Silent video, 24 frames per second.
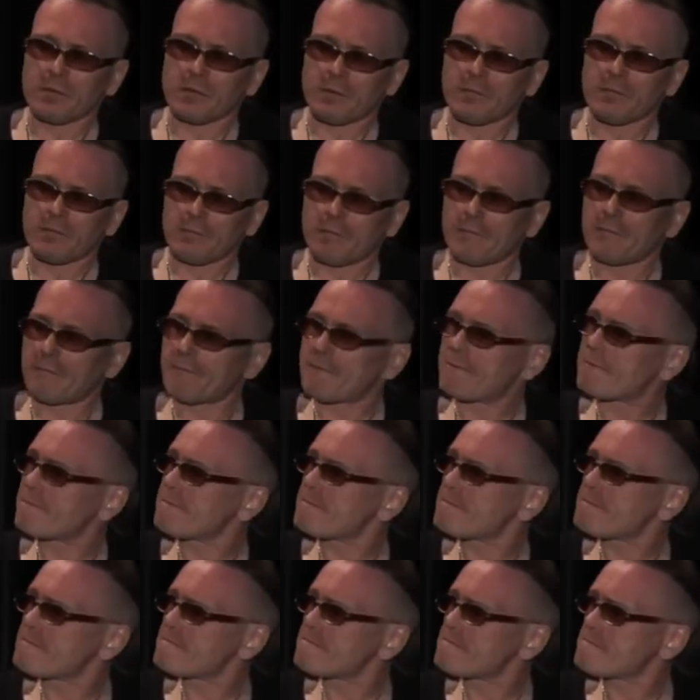
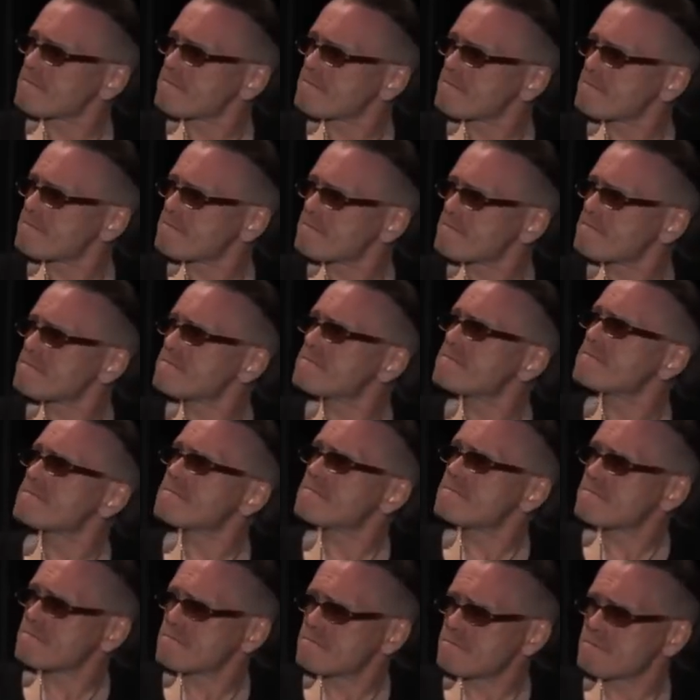
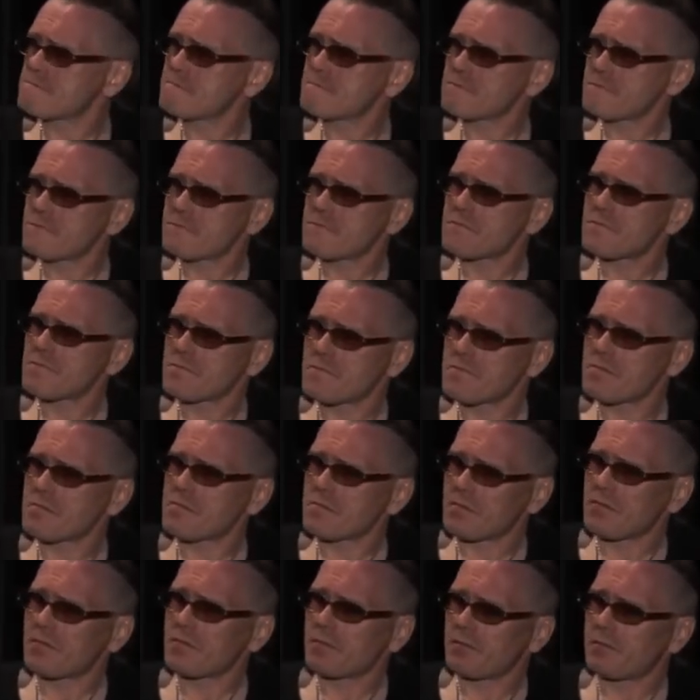
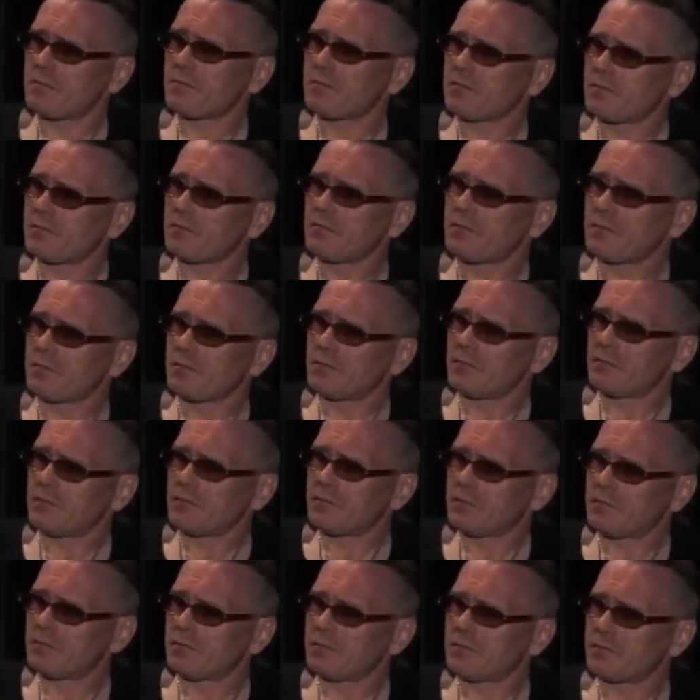
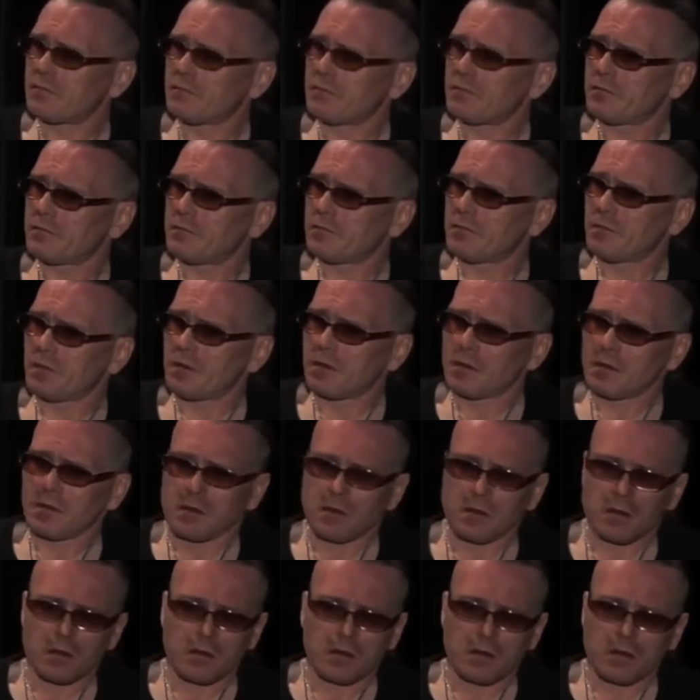
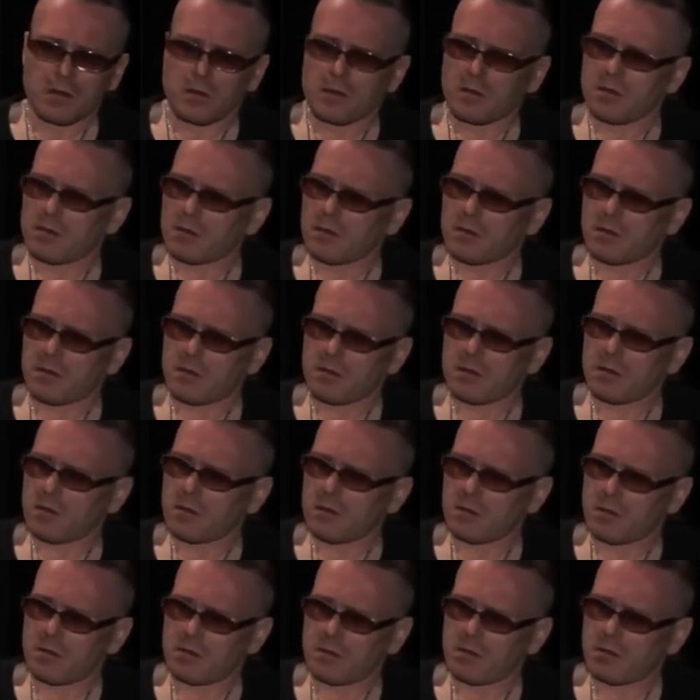
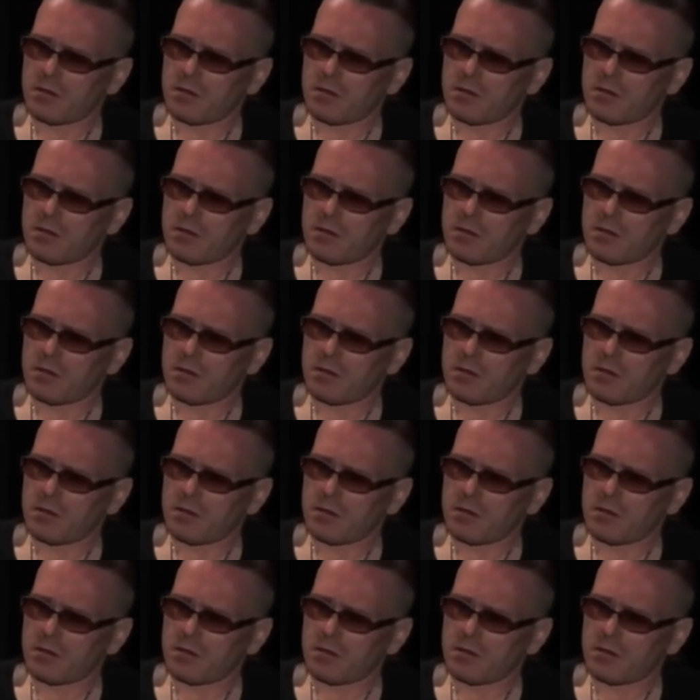This person isn't speaking.